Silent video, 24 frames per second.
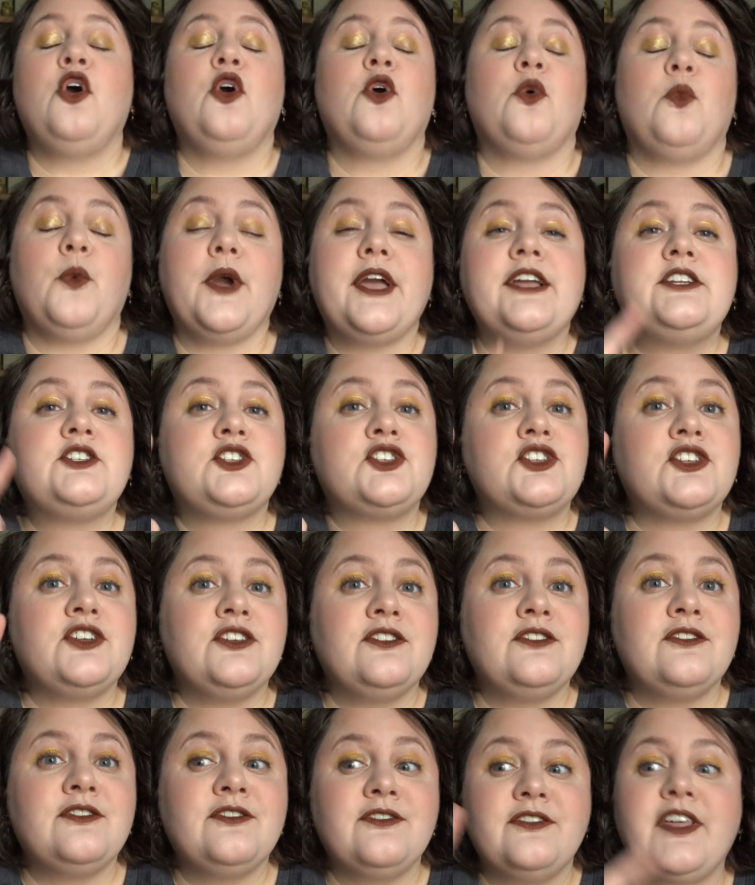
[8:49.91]
which
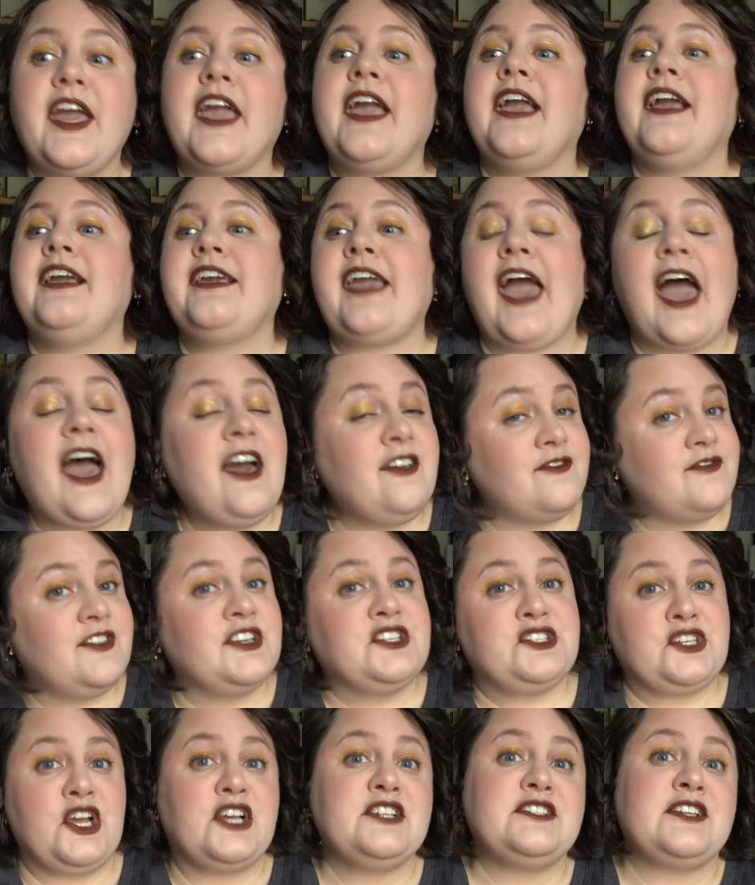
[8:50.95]
they
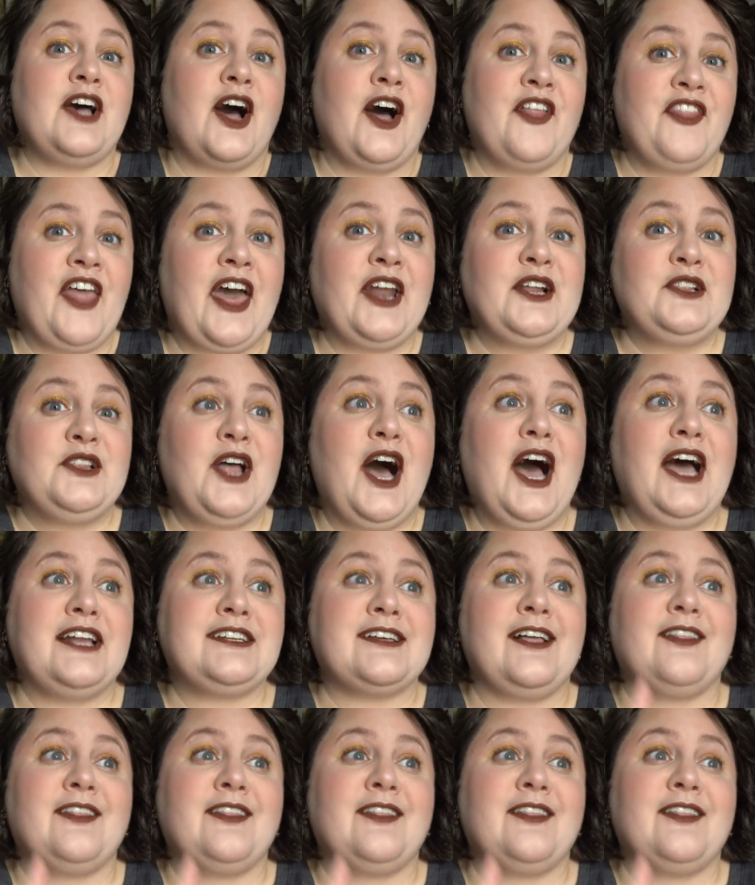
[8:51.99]
catfish us on that a lot.